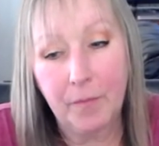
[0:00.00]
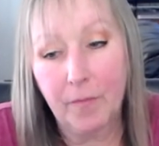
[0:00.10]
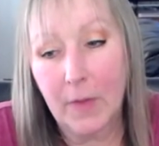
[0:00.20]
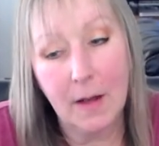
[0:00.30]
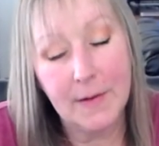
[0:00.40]

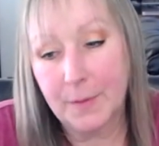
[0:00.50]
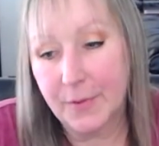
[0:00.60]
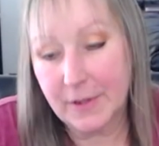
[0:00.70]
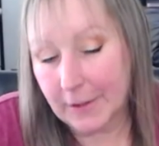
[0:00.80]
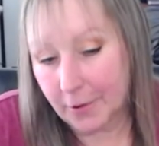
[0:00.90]
because it was
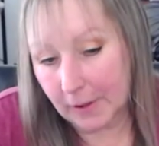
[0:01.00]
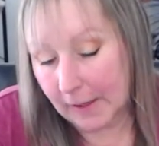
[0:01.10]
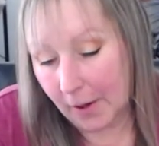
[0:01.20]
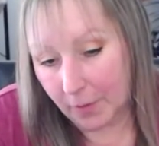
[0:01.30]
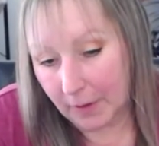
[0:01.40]
literally
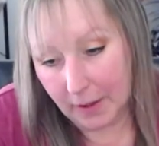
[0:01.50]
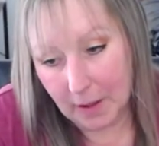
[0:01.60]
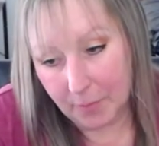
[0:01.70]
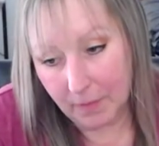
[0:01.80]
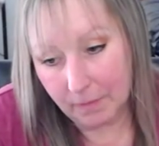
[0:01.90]
only
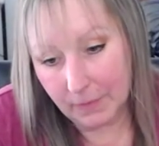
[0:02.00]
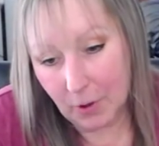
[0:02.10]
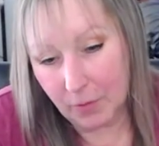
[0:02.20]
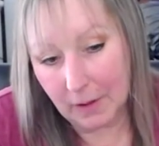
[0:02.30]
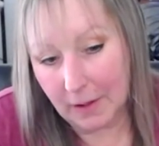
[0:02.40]

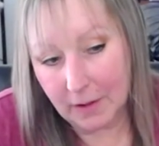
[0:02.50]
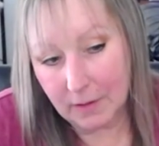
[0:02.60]
only like,